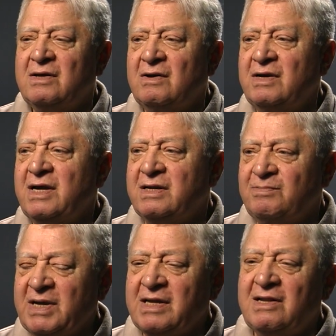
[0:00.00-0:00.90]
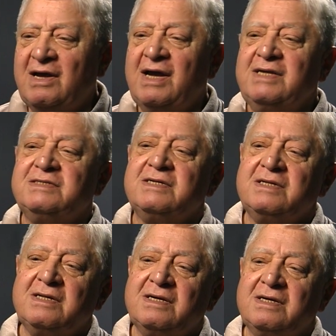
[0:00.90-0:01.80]
Oh yeah, the picket lines and
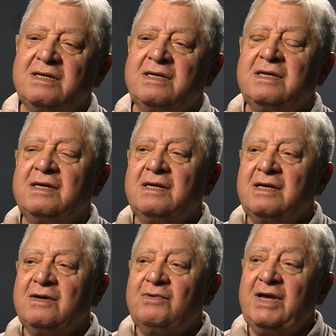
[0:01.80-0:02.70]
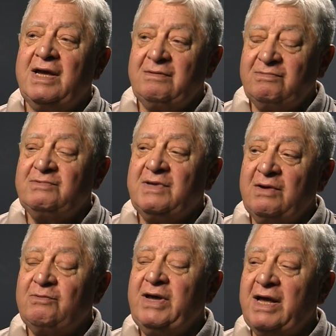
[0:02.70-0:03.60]
we had
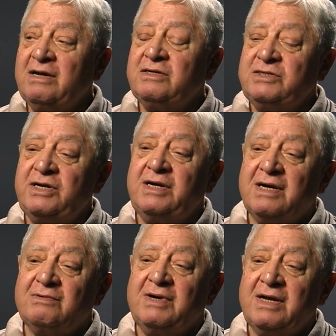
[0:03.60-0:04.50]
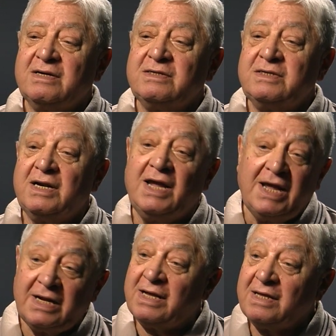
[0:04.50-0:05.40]
a good turnout. We had a good turnout.
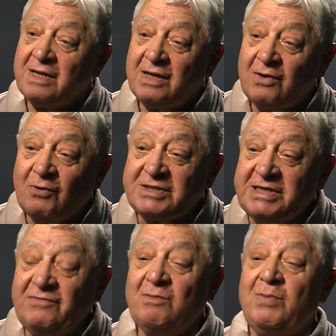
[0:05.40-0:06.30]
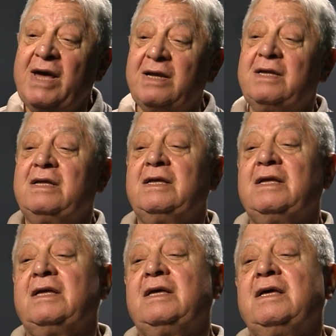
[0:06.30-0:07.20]
And what's even better
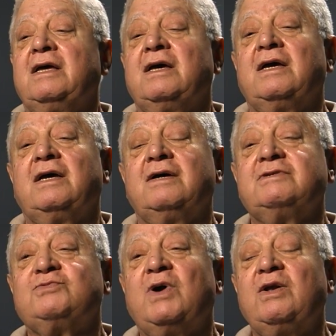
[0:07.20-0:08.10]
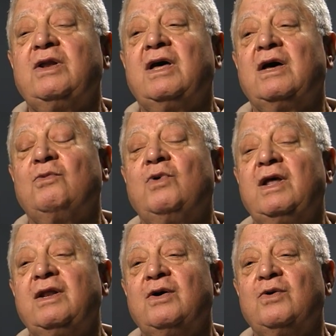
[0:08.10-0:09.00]
was
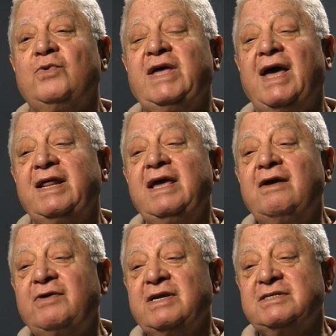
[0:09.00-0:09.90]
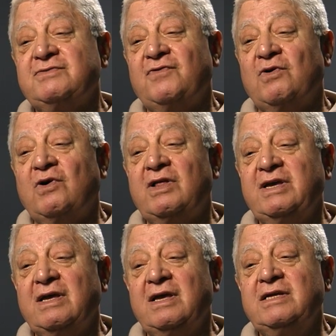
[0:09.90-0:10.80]
when we had hearings for
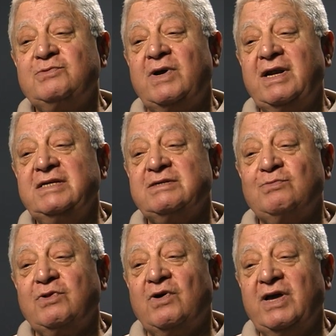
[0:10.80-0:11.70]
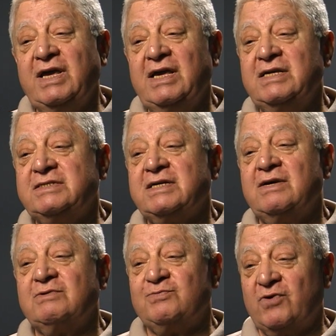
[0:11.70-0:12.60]
each one of these employees
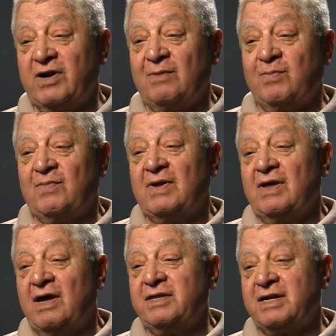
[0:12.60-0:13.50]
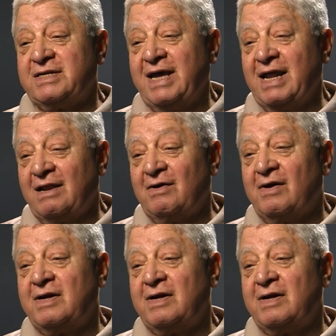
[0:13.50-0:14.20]
was brought up under the Taylor law.